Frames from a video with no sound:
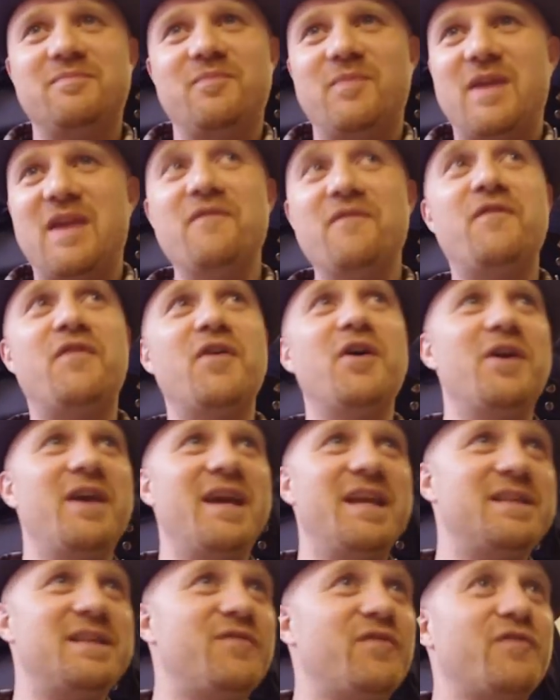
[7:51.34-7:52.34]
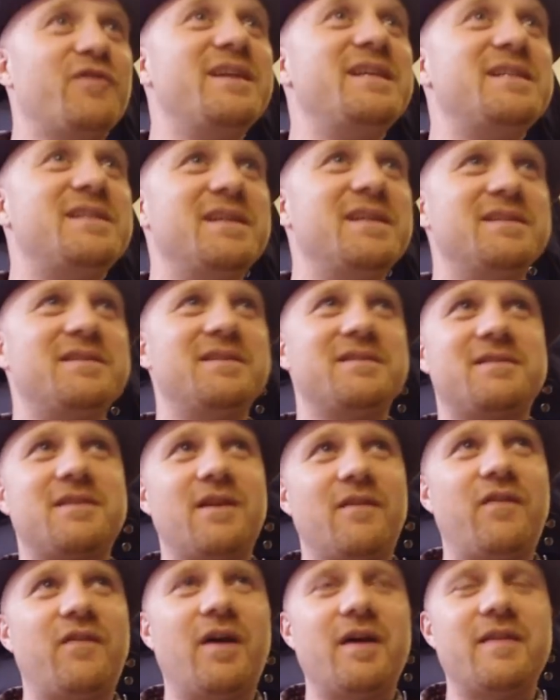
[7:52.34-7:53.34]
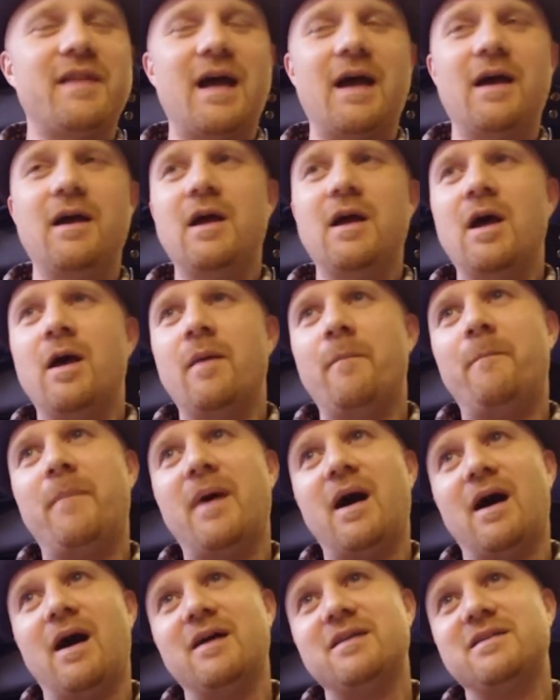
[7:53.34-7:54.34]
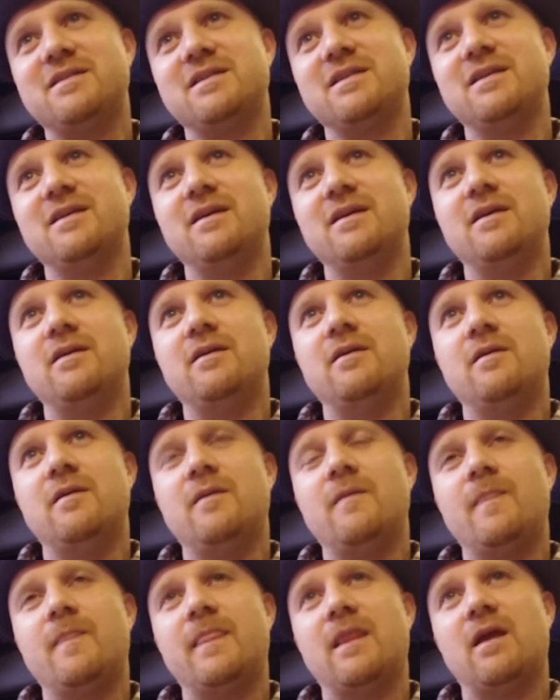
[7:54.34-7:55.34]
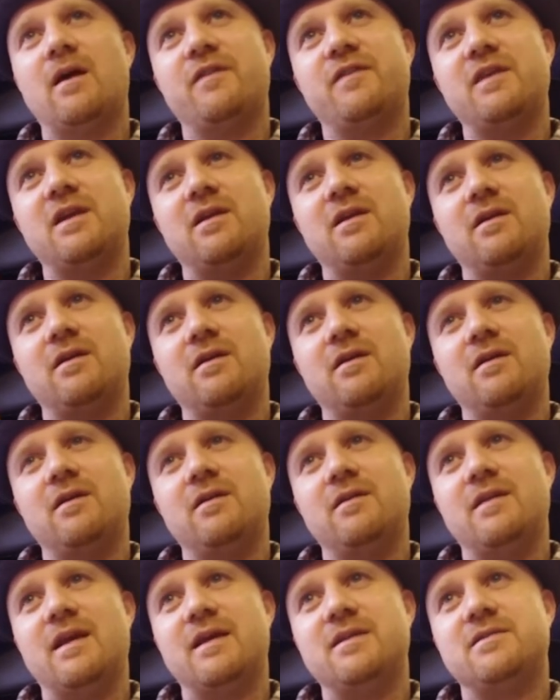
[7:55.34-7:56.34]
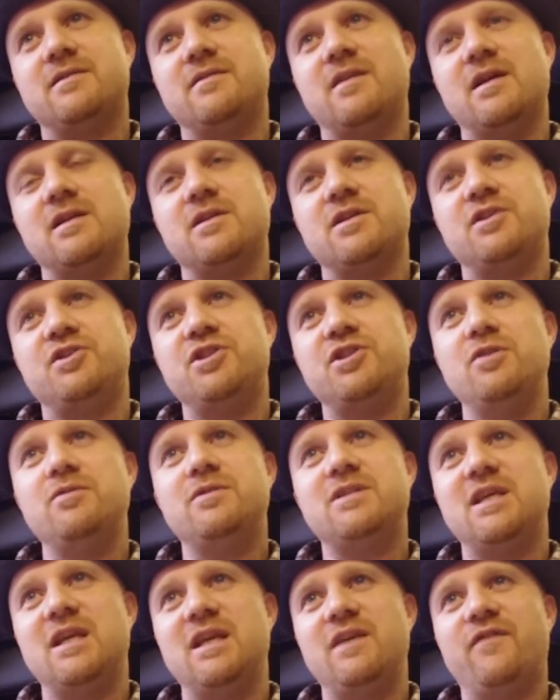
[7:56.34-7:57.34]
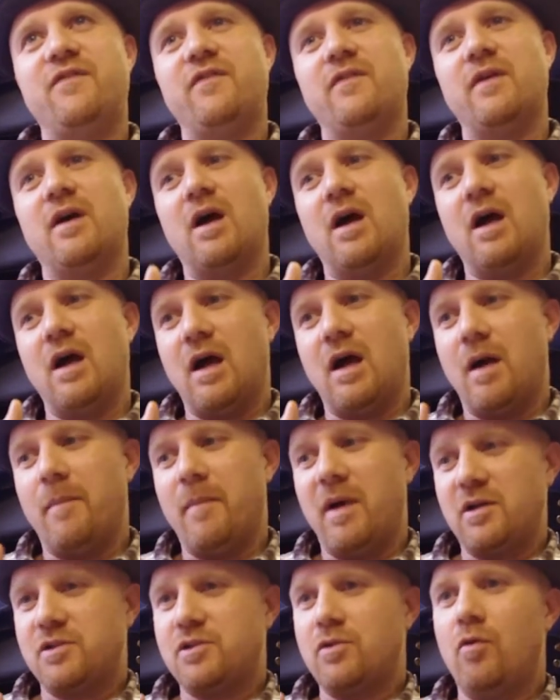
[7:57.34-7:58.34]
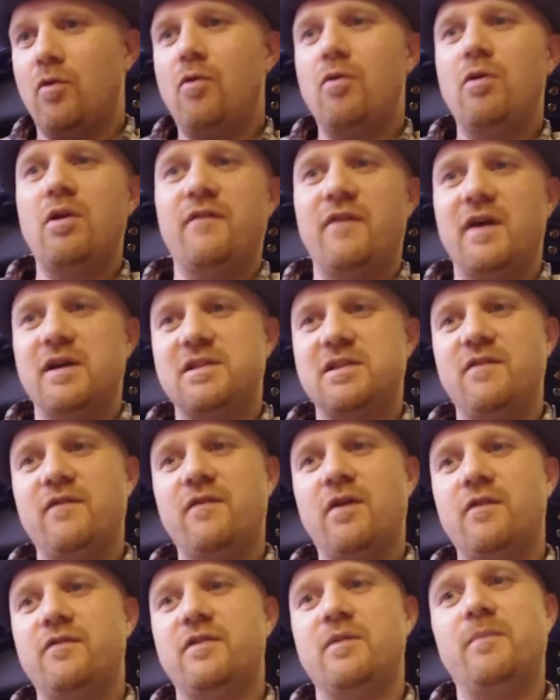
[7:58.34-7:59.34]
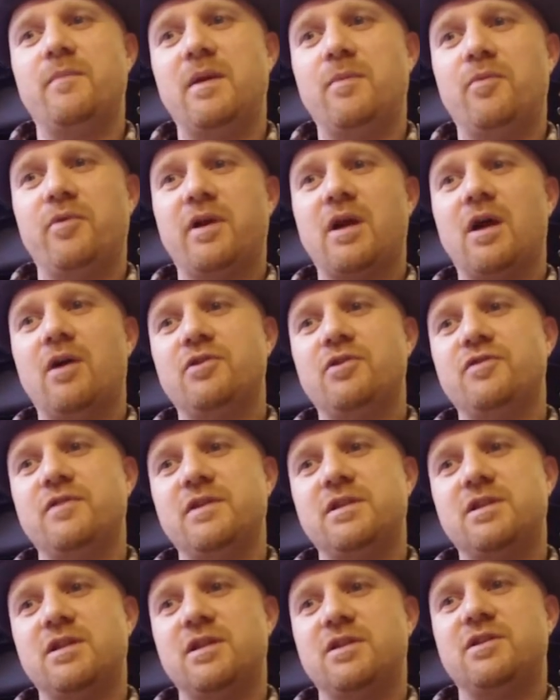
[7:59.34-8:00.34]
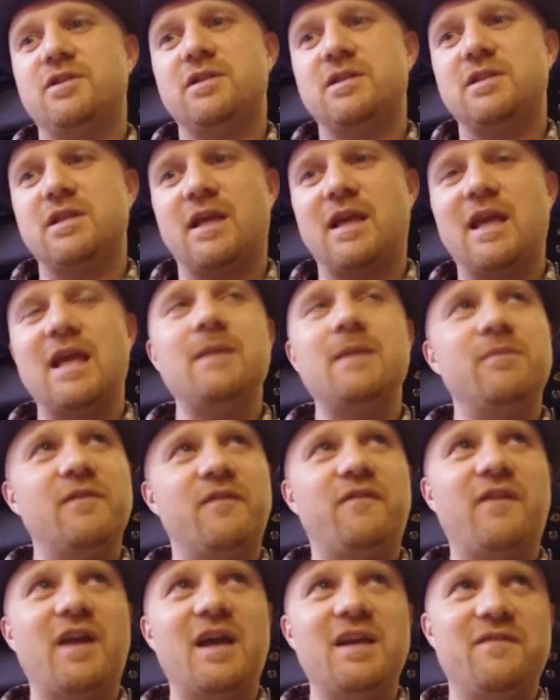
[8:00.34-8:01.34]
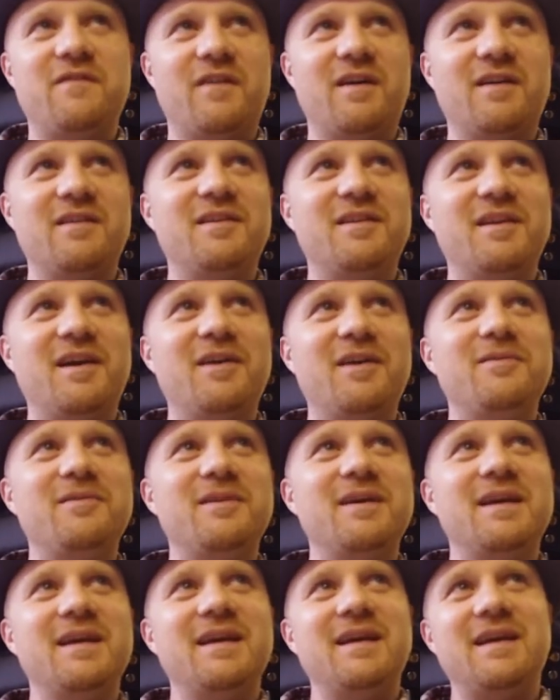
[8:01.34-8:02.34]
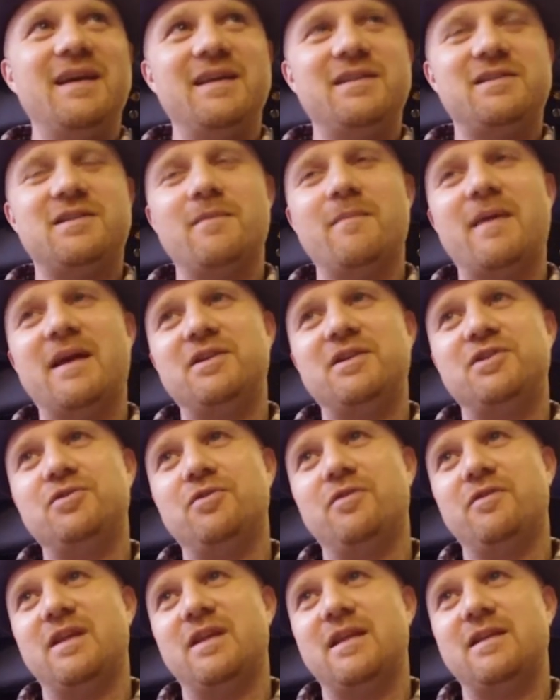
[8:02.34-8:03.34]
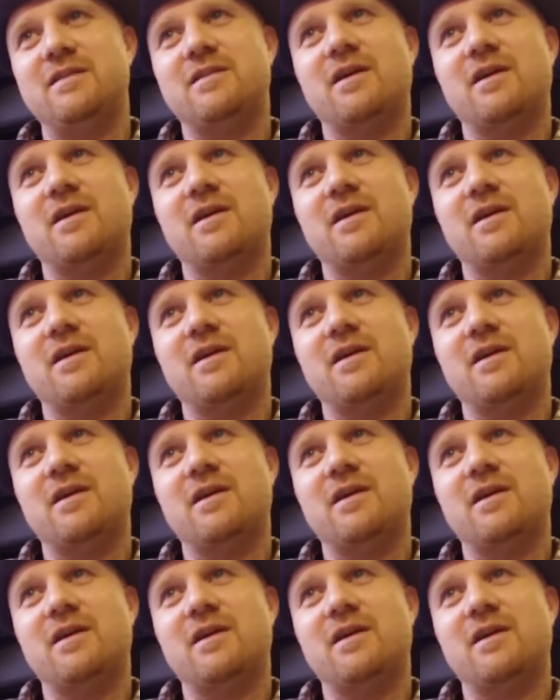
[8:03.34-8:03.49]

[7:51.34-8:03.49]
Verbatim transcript: inverted freezes and stuff like that. But I think there's there's a duty f- amongst all of us involved in b-boy culture is to, to keep the flavour. You know, is to make sure that it